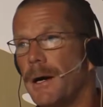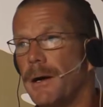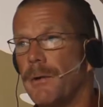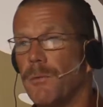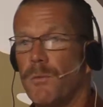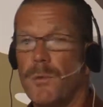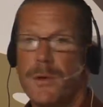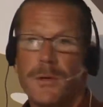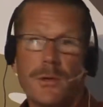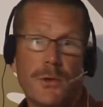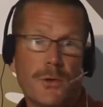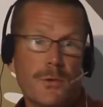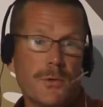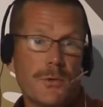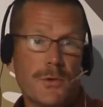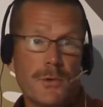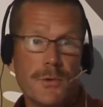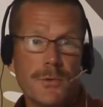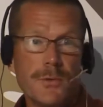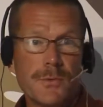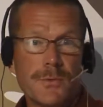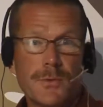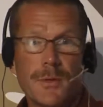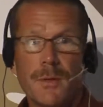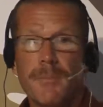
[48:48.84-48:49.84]
We do
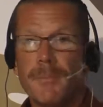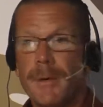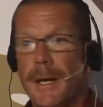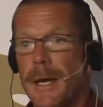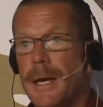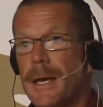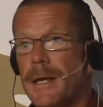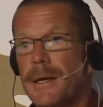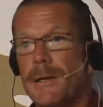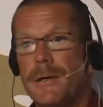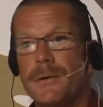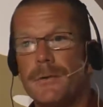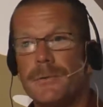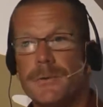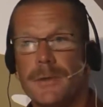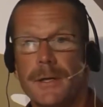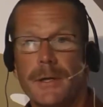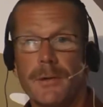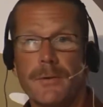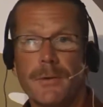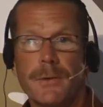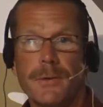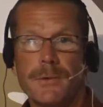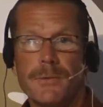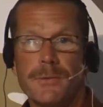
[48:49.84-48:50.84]
use some mechanical
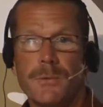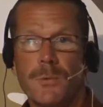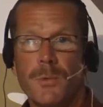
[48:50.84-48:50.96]
tillage.